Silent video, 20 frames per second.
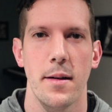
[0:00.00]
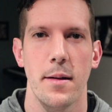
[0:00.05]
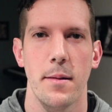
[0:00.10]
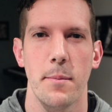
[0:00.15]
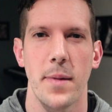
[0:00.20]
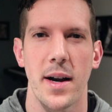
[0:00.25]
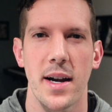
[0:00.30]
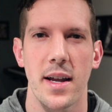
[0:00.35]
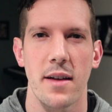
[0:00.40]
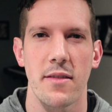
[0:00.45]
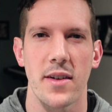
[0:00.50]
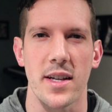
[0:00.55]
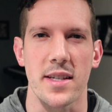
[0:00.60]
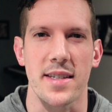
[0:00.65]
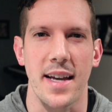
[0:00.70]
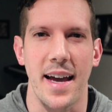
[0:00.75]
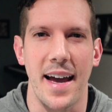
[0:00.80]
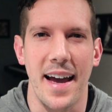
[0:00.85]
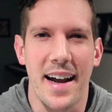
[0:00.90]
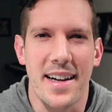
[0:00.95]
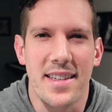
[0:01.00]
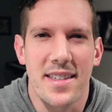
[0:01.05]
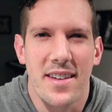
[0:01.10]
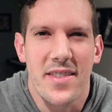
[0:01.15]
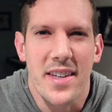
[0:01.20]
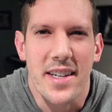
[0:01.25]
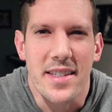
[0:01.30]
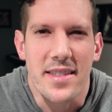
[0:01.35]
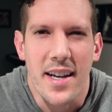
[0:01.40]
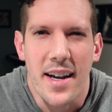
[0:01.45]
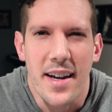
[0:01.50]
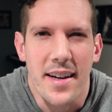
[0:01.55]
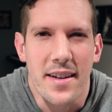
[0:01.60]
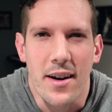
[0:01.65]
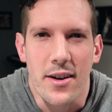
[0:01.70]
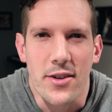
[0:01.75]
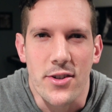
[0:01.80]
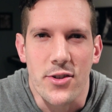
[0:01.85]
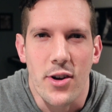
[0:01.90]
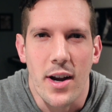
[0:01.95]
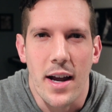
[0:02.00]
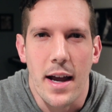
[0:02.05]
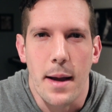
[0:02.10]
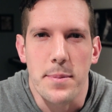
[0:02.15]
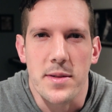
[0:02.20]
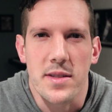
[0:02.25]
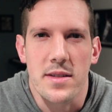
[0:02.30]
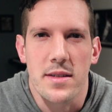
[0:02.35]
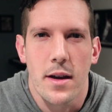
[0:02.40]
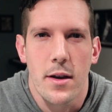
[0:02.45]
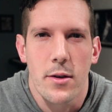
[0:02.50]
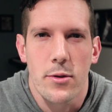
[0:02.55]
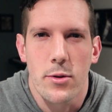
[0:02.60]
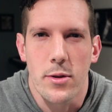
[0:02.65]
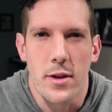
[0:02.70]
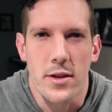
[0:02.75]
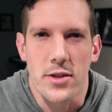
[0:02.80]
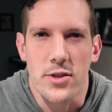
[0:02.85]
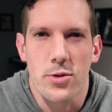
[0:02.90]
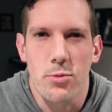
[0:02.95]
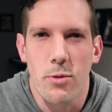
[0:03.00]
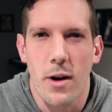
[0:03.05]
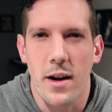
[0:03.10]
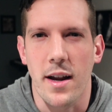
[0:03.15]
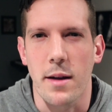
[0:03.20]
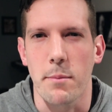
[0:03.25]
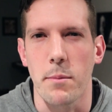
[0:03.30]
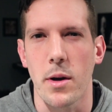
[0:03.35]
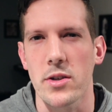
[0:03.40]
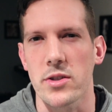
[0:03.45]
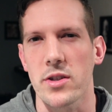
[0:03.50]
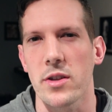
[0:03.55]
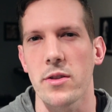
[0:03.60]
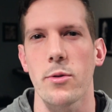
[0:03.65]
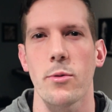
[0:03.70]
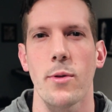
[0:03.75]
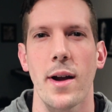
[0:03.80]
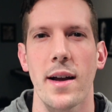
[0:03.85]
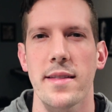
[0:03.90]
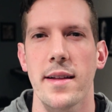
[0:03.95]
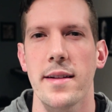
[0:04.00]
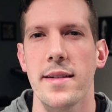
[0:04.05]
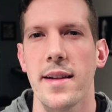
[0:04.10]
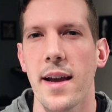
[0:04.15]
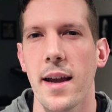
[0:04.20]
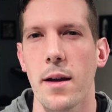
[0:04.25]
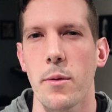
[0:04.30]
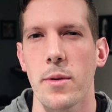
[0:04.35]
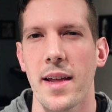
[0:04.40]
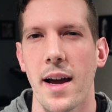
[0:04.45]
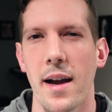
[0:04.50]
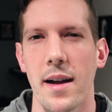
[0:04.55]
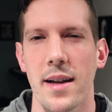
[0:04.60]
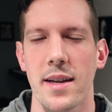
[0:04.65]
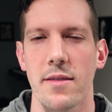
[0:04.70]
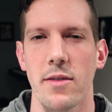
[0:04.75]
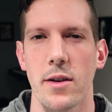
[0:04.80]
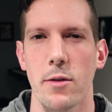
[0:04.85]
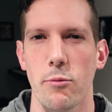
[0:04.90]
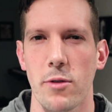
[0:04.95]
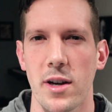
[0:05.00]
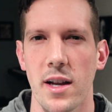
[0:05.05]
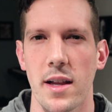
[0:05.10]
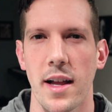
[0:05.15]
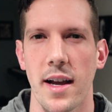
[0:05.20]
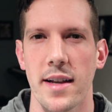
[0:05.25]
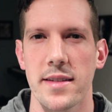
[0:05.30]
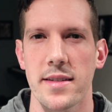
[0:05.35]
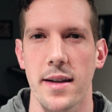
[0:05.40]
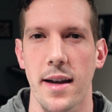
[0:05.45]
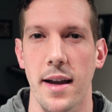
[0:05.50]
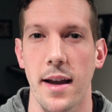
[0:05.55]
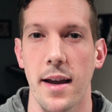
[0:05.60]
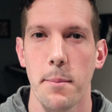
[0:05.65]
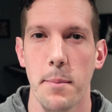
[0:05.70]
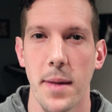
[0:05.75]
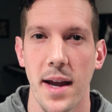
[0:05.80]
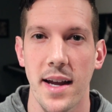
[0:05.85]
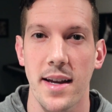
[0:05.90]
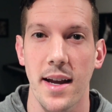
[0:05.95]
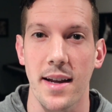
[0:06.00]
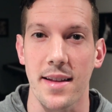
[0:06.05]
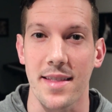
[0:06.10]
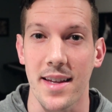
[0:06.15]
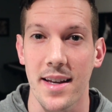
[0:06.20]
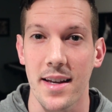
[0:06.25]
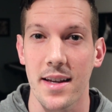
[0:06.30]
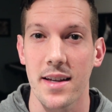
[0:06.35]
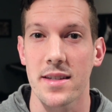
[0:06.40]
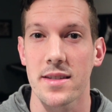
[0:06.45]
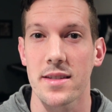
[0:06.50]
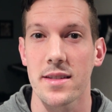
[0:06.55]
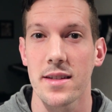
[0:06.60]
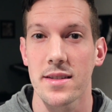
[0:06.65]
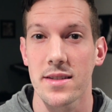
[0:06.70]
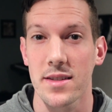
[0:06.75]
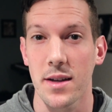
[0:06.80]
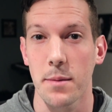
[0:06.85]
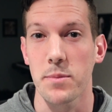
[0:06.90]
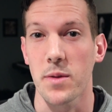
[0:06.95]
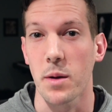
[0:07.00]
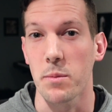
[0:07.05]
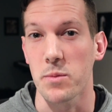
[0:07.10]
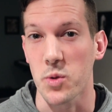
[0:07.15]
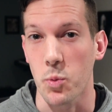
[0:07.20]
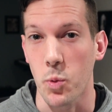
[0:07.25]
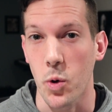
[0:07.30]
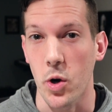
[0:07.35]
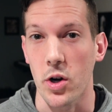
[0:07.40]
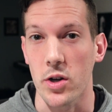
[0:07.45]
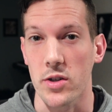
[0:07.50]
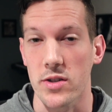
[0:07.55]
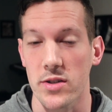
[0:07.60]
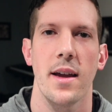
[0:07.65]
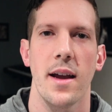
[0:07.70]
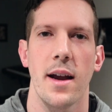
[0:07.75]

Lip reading: Many of us actively tighten our traps through this shrugging motion throughout the day without even realizing it, making these symptoms worse.